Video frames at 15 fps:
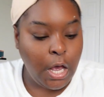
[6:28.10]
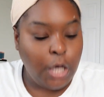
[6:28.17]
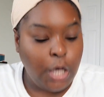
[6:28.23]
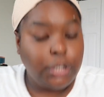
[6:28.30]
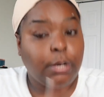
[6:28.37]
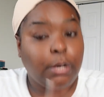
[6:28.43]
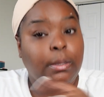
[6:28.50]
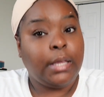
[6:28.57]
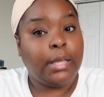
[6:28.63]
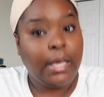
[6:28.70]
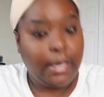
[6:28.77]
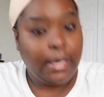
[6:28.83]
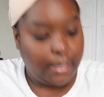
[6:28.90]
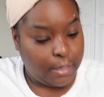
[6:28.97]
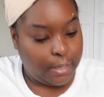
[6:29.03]
So
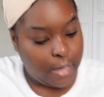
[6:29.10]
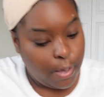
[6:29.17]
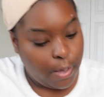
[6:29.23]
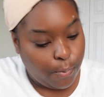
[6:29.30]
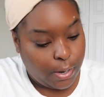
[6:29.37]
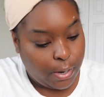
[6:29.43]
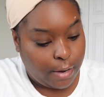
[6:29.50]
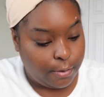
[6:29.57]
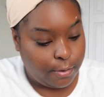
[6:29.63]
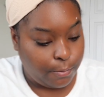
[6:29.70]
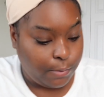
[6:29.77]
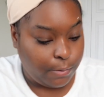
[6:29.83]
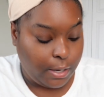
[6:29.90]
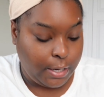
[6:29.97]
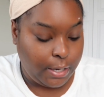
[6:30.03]
then what
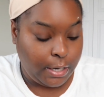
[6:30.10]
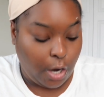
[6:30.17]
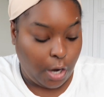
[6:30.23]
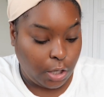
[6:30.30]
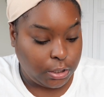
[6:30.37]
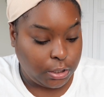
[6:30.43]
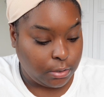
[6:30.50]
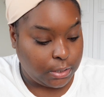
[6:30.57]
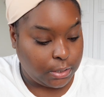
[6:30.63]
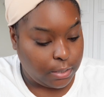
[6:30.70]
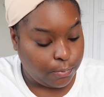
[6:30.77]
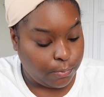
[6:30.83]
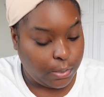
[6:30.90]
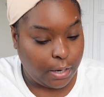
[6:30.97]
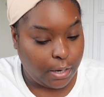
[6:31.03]

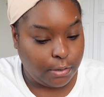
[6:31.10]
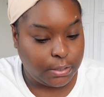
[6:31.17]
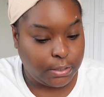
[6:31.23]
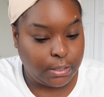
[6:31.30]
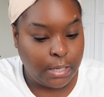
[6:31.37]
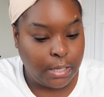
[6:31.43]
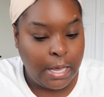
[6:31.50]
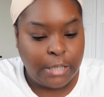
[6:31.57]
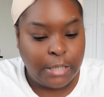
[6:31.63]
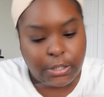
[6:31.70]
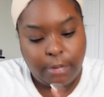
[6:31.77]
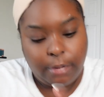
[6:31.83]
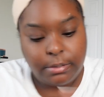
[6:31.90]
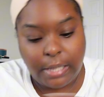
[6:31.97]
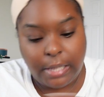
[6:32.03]
else? So
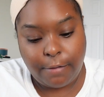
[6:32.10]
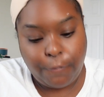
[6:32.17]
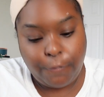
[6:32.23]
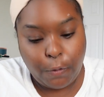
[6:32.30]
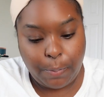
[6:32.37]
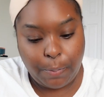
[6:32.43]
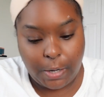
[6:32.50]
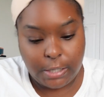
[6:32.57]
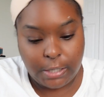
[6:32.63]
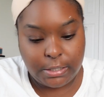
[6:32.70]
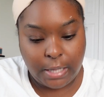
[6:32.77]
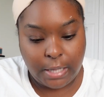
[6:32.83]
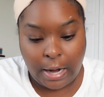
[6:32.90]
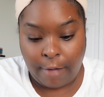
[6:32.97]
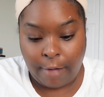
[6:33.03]
there was like 4 parts
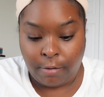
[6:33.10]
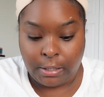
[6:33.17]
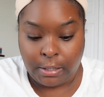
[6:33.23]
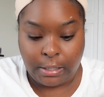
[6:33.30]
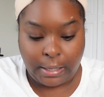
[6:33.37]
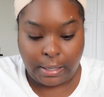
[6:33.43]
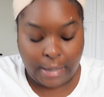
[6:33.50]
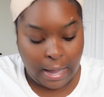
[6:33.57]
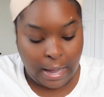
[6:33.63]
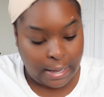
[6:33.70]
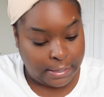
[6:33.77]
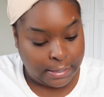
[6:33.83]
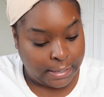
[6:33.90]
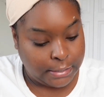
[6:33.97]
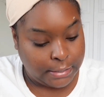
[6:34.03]
that I really like
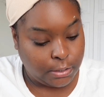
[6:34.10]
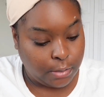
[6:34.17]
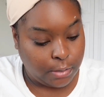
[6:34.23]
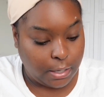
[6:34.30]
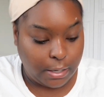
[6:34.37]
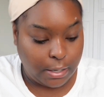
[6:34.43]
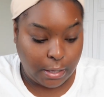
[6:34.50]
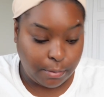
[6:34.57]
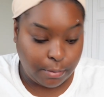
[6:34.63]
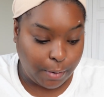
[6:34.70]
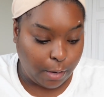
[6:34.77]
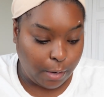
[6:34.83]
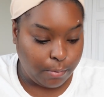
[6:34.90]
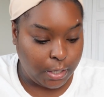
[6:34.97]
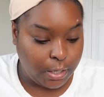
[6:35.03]
highlighted. So then another
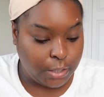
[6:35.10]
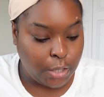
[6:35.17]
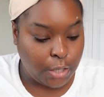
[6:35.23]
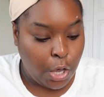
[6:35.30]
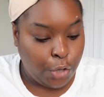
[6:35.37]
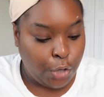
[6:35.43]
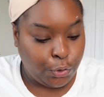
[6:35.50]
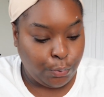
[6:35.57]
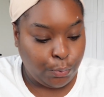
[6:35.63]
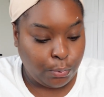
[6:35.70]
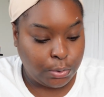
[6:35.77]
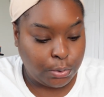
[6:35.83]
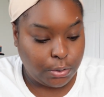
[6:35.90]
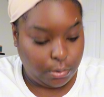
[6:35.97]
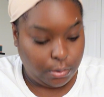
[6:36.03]
part was you
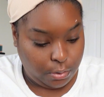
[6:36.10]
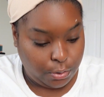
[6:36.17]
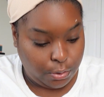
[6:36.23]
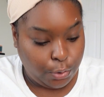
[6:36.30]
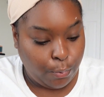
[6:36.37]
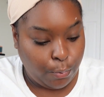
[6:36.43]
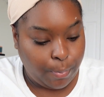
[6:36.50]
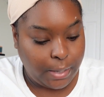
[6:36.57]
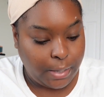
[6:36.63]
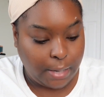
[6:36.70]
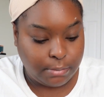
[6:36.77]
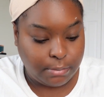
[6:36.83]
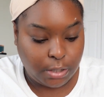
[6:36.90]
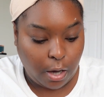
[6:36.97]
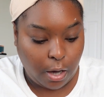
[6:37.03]
will become
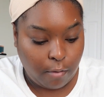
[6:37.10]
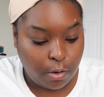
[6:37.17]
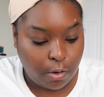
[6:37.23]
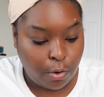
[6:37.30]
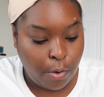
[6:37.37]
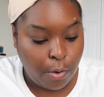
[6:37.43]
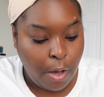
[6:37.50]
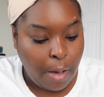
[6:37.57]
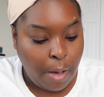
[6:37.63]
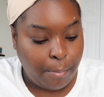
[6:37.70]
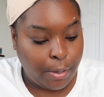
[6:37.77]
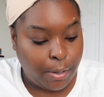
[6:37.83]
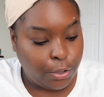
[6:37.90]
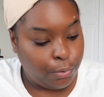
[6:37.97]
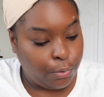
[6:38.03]
sorrow,
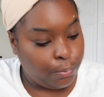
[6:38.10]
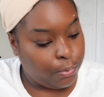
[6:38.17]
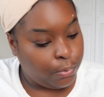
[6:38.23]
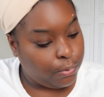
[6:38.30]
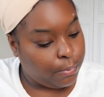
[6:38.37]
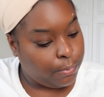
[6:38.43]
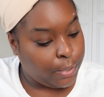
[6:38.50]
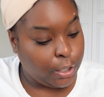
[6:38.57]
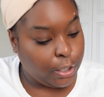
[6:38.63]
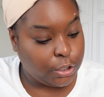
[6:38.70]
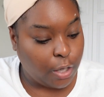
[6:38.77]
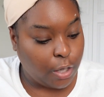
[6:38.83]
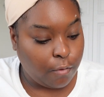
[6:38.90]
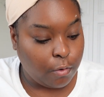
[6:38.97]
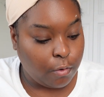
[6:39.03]
but your
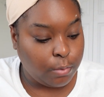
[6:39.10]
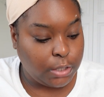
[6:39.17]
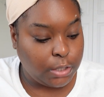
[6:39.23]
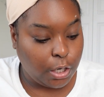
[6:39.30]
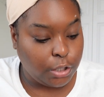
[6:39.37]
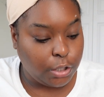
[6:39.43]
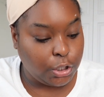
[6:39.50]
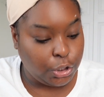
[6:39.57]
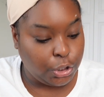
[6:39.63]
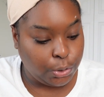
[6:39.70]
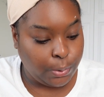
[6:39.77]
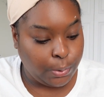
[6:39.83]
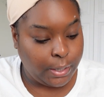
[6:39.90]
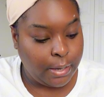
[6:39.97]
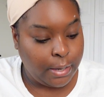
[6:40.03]
sorrow will turn to
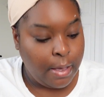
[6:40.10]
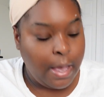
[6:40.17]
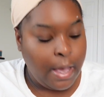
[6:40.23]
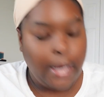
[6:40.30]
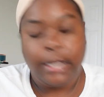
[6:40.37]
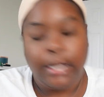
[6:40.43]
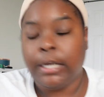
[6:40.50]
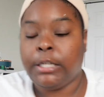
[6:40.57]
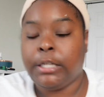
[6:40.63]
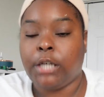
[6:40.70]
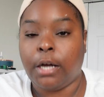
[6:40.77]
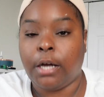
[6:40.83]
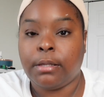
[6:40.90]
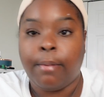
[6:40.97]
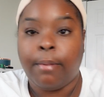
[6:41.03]
joy. And he
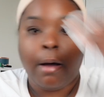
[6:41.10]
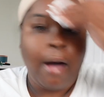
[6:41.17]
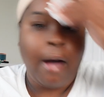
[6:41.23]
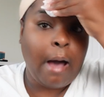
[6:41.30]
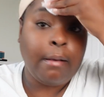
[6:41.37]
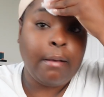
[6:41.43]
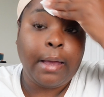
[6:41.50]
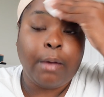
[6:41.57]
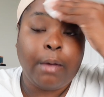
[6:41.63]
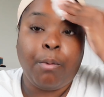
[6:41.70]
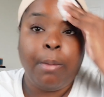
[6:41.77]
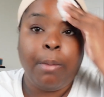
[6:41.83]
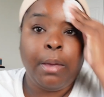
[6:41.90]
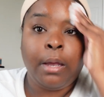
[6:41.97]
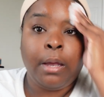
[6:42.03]
talked about how like
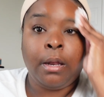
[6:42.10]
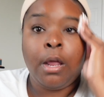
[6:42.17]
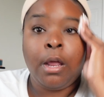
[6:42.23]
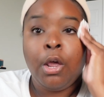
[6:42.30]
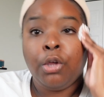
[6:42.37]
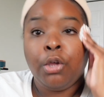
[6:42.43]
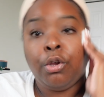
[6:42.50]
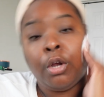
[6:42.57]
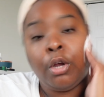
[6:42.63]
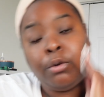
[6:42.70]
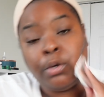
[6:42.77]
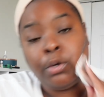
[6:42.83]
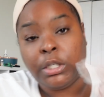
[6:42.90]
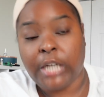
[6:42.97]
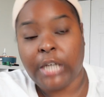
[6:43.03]
women, you know,
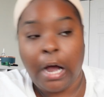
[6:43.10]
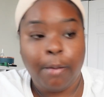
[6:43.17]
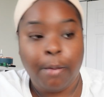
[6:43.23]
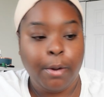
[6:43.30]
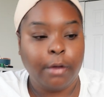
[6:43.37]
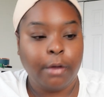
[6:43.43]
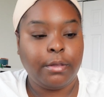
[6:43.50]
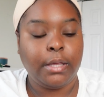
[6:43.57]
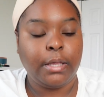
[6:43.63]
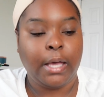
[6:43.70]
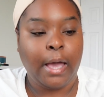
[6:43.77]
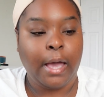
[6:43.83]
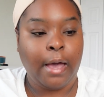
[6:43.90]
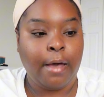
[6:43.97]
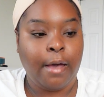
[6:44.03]
during childbirth, they
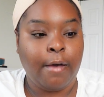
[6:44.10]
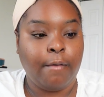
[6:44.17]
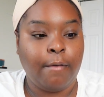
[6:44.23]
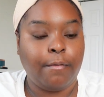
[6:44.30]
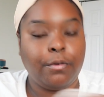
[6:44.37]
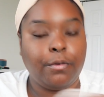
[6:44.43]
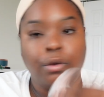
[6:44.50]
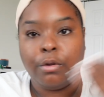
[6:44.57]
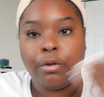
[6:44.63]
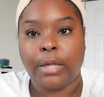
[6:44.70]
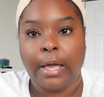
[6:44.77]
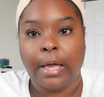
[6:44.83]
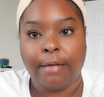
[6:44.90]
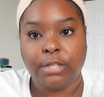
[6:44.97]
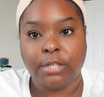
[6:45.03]
have
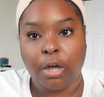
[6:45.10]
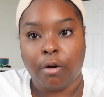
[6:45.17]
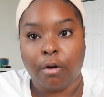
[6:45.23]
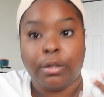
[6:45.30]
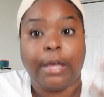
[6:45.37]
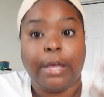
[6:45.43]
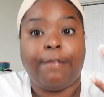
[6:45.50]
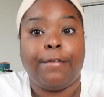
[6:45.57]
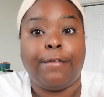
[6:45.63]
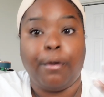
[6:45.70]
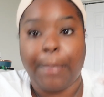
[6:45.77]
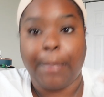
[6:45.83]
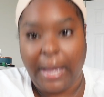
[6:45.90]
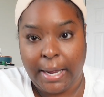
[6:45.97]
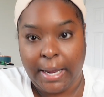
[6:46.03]
sorrow, they feel
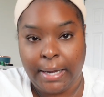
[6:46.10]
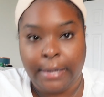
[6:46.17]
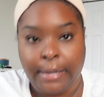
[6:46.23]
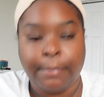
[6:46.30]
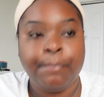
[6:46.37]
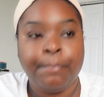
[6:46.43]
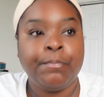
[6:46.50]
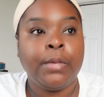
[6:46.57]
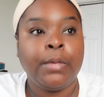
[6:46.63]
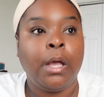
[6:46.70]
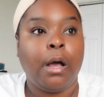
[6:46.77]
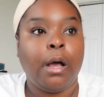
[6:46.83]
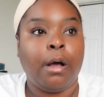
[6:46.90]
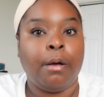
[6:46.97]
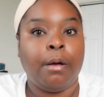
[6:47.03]
pain,
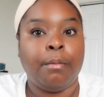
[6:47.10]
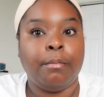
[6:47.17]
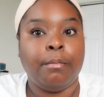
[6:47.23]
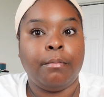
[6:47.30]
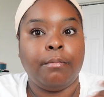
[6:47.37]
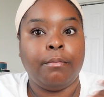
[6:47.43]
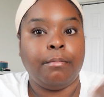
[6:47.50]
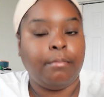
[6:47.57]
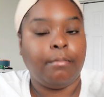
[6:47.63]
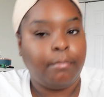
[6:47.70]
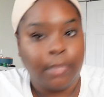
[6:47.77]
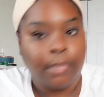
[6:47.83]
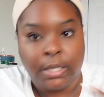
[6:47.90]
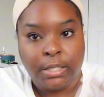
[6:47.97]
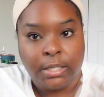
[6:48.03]

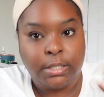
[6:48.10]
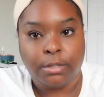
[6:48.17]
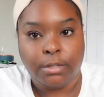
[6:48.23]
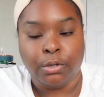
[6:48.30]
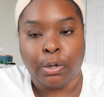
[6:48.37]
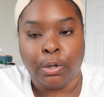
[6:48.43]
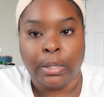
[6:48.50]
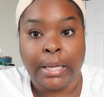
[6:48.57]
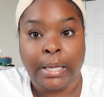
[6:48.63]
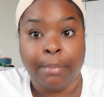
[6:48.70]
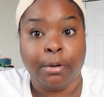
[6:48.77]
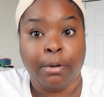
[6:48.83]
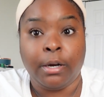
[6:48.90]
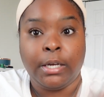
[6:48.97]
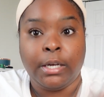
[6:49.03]
because, you know,
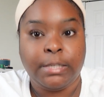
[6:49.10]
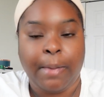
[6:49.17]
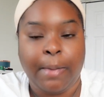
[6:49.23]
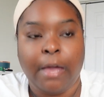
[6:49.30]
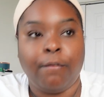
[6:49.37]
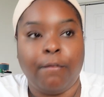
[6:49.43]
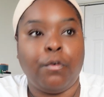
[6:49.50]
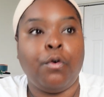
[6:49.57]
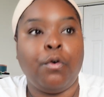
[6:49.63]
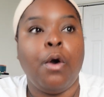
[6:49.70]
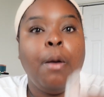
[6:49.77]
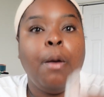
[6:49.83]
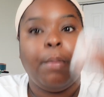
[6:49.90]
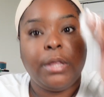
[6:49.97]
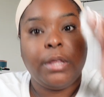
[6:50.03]
labor is painful.
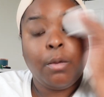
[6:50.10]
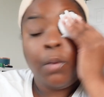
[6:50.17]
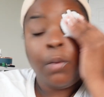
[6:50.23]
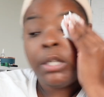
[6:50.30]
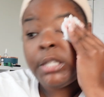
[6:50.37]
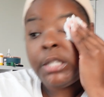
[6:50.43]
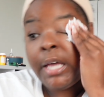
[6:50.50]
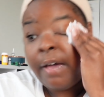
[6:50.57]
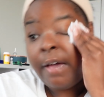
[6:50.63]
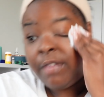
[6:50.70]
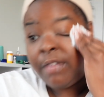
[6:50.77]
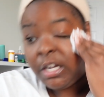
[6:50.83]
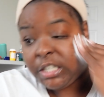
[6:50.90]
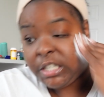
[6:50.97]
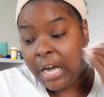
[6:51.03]
But then once they have
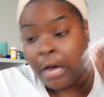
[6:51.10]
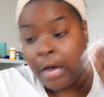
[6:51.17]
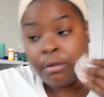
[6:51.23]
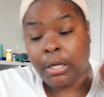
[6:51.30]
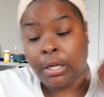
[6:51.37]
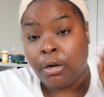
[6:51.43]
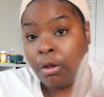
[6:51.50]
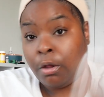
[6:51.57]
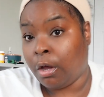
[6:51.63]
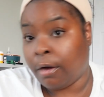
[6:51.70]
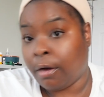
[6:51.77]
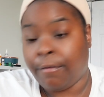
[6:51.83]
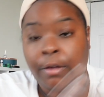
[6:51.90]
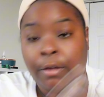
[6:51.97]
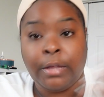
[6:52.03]
their child, they no longer
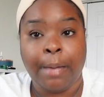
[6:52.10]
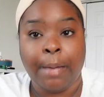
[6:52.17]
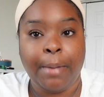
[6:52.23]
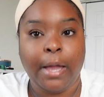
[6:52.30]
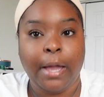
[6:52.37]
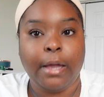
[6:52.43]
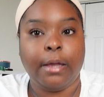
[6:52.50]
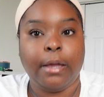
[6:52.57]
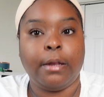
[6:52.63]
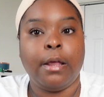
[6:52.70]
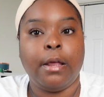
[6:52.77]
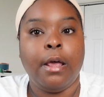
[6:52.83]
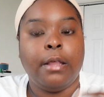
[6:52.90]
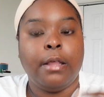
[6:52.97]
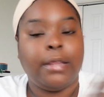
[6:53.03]
feel that pain.
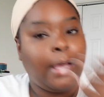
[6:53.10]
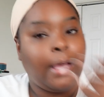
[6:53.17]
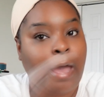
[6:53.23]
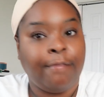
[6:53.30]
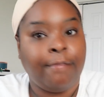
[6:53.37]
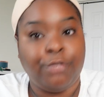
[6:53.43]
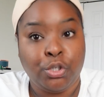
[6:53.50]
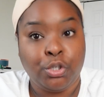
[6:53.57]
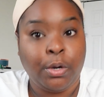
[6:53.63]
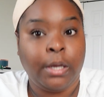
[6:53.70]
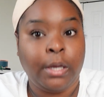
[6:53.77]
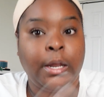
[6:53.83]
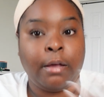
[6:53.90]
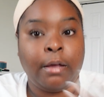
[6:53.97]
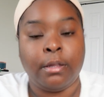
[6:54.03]
They have joy
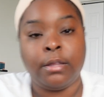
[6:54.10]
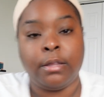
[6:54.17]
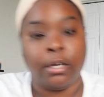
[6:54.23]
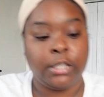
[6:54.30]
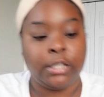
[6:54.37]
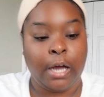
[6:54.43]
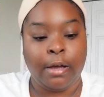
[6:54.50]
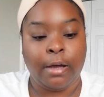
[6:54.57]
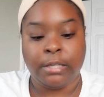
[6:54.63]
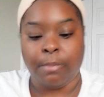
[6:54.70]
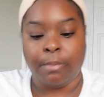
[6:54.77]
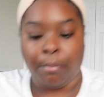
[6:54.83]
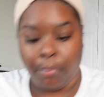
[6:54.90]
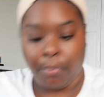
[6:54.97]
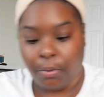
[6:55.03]
now that their child has
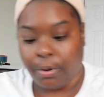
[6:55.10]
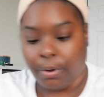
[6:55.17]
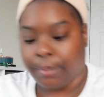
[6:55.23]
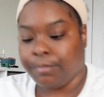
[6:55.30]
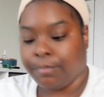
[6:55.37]
been born.